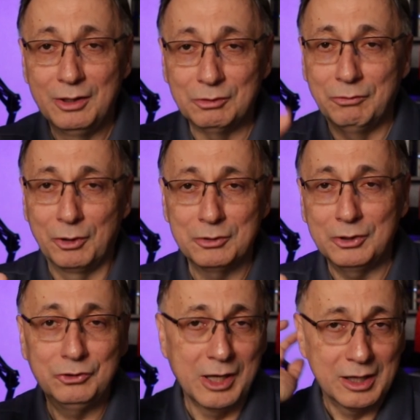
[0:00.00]
So follow
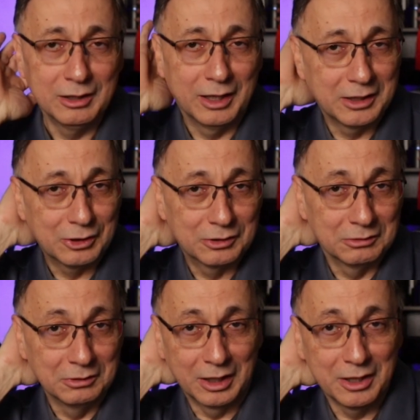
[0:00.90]
this channel. I got
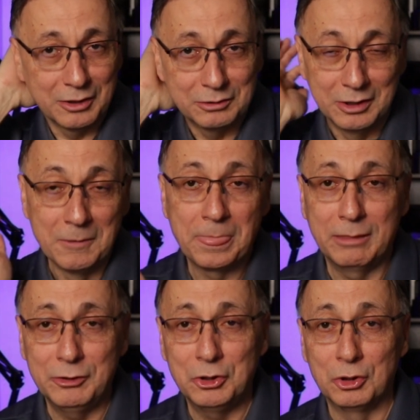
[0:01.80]
another
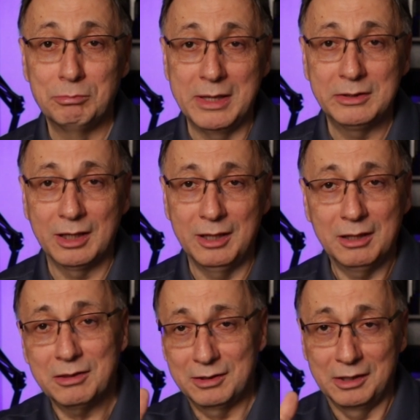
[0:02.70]
video on mental
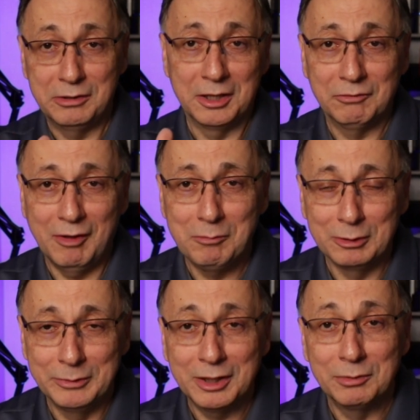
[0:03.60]
health and
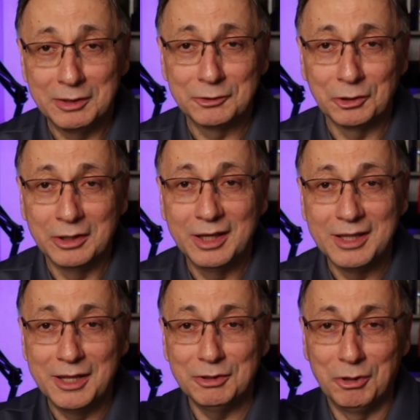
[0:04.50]
35mm, believe it or
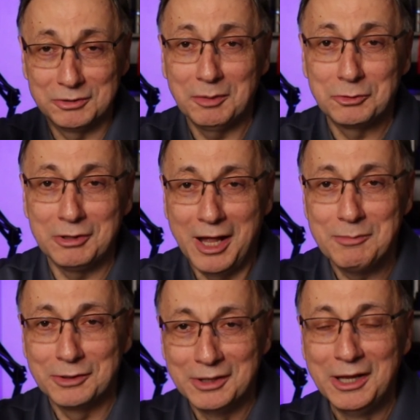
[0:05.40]
not. So
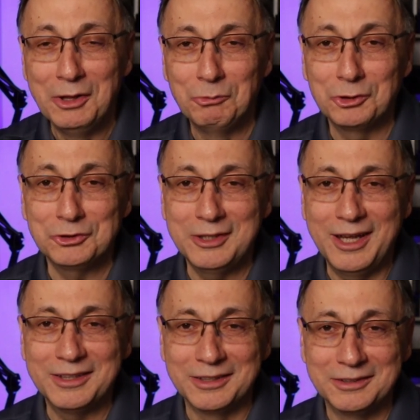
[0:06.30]
subscribe and watch
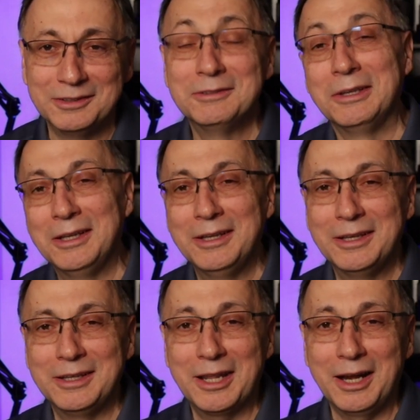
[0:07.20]
that and
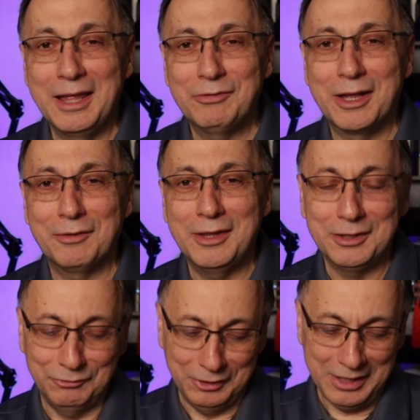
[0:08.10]
get a laugh out of
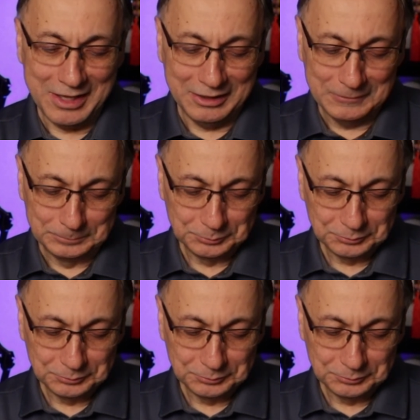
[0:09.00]
that if you can.